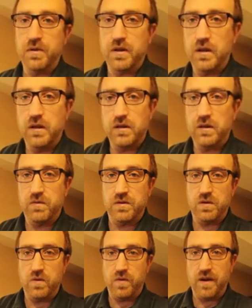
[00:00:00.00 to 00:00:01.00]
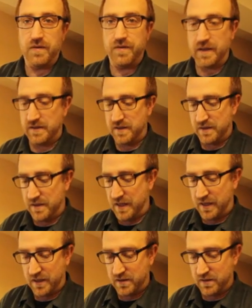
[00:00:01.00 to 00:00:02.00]
but there was no way to fix this
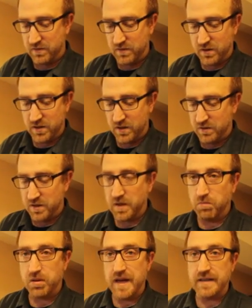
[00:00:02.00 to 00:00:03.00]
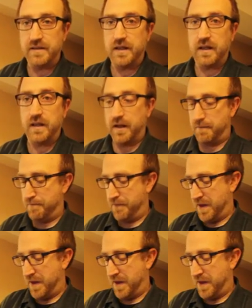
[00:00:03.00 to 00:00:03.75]
thing because it was just a cheap plastic thing.